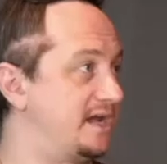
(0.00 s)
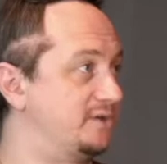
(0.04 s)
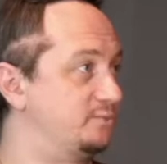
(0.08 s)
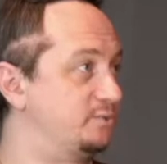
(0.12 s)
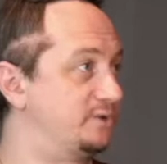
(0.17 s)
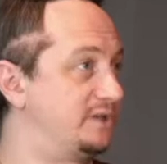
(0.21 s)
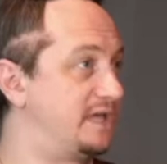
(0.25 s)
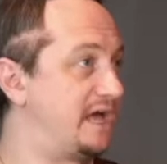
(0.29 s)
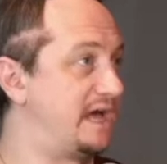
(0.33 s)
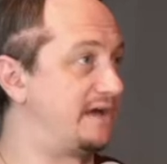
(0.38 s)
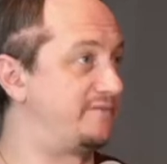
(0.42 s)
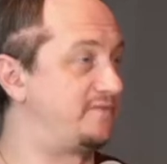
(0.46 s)

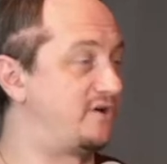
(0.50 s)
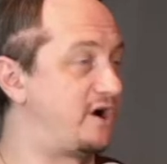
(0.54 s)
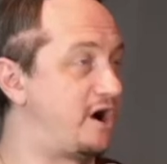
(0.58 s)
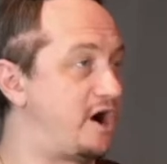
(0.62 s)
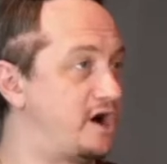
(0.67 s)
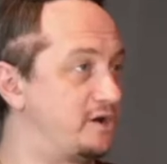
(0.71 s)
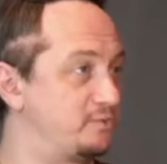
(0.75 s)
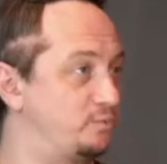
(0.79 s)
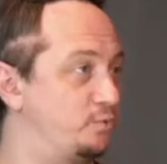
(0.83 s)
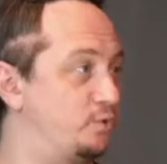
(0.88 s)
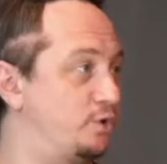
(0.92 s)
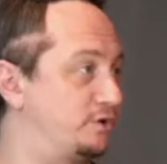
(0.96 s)
have hot
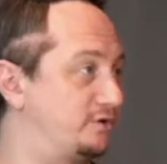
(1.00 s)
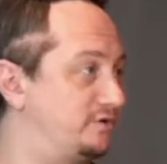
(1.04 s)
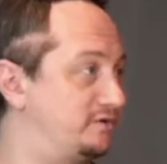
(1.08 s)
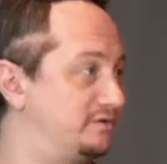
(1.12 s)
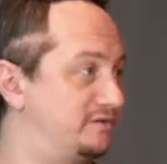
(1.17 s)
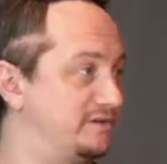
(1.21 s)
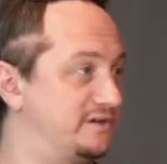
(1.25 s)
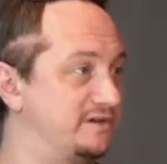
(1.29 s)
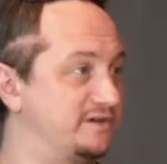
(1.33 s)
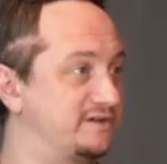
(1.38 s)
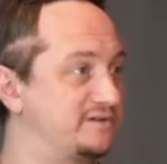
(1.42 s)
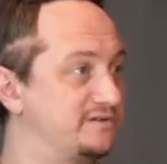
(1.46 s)
water
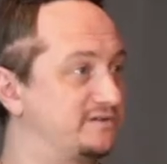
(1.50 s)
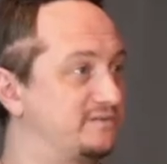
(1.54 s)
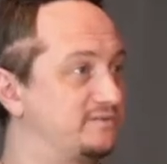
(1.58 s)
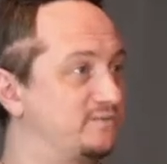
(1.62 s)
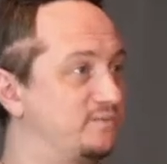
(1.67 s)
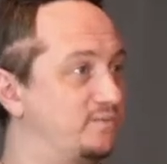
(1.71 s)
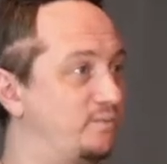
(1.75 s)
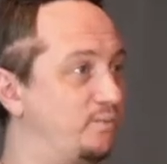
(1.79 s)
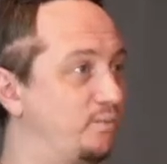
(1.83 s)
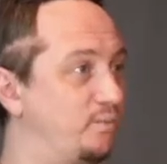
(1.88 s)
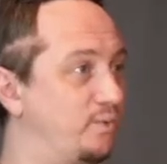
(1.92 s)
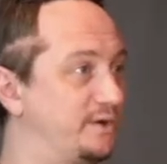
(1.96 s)
like
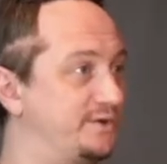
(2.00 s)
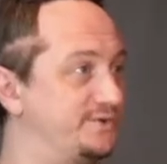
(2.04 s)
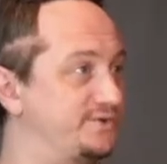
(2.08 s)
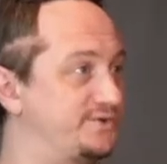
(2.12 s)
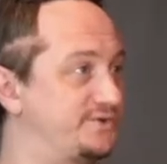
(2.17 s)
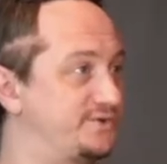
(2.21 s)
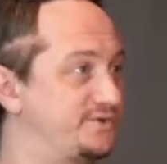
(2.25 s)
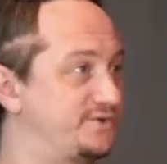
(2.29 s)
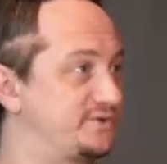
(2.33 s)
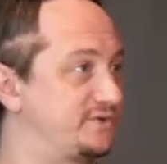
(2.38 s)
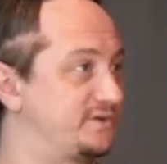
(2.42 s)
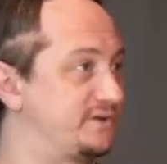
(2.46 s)

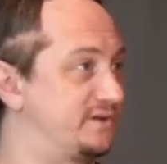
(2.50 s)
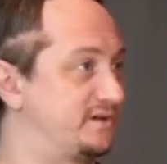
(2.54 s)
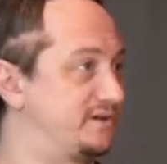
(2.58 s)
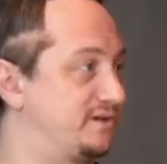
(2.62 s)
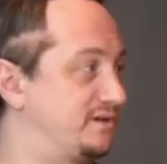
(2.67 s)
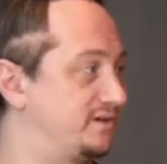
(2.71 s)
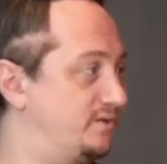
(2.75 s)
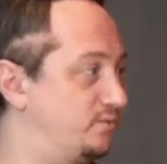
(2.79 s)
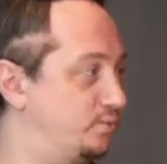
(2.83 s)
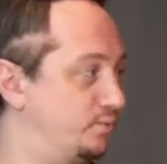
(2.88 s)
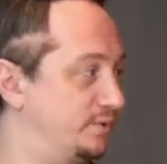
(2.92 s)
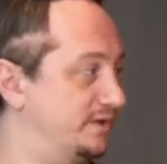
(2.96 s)
once a
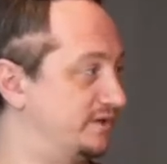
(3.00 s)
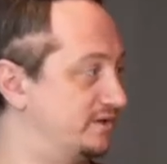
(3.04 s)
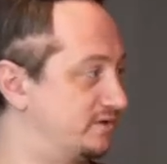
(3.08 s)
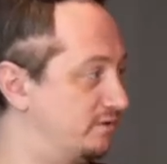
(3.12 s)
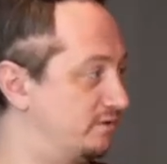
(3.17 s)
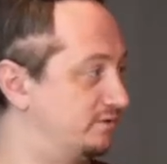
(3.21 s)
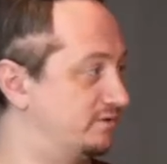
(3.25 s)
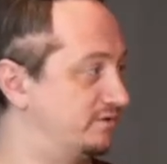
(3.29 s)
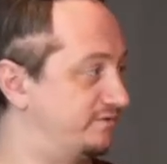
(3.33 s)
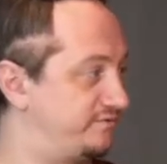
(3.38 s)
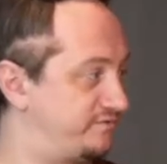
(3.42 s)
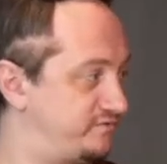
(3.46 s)
week on
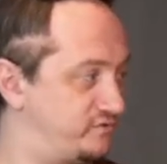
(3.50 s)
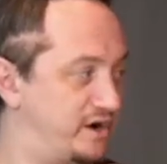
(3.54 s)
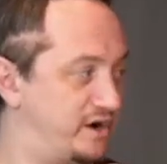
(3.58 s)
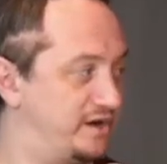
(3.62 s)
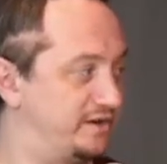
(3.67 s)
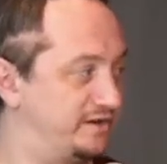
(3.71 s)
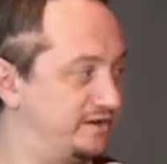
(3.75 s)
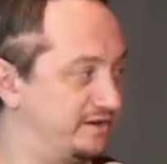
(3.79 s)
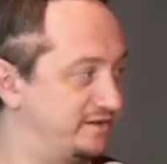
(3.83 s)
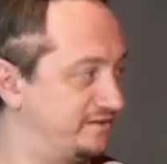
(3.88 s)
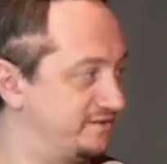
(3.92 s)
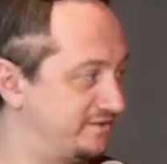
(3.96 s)
a
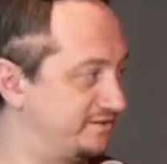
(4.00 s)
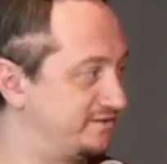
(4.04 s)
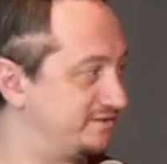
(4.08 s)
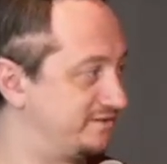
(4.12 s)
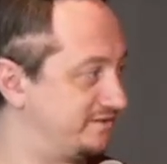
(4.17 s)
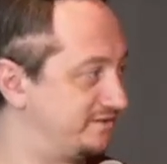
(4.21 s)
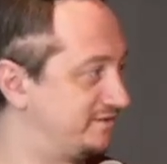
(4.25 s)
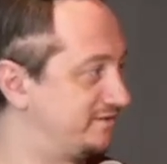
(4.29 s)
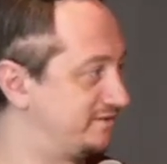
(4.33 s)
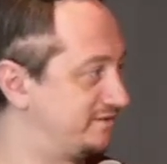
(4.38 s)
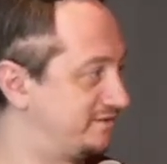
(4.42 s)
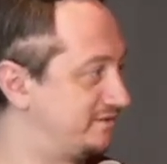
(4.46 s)
friday
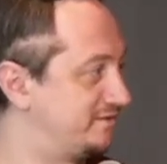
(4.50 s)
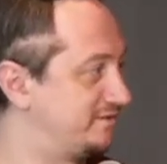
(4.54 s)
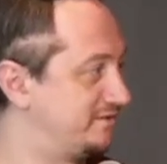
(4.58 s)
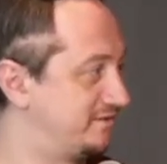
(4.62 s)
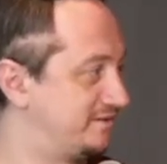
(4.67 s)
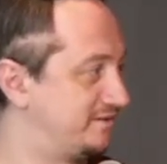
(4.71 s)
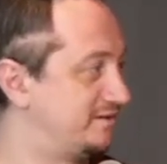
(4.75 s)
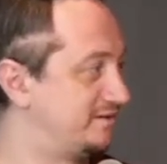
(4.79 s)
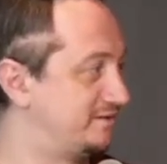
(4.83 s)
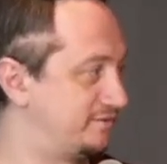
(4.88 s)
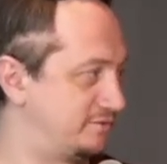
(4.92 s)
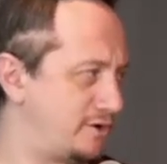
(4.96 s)

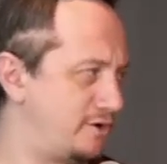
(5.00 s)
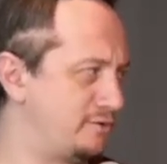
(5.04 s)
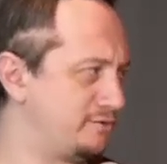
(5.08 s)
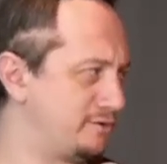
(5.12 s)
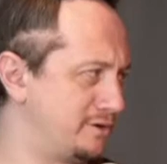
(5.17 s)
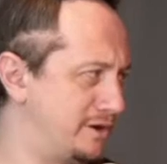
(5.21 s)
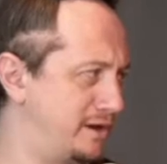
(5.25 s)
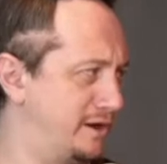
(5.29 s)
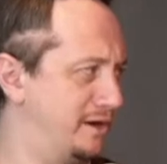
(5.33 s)
really oh yeah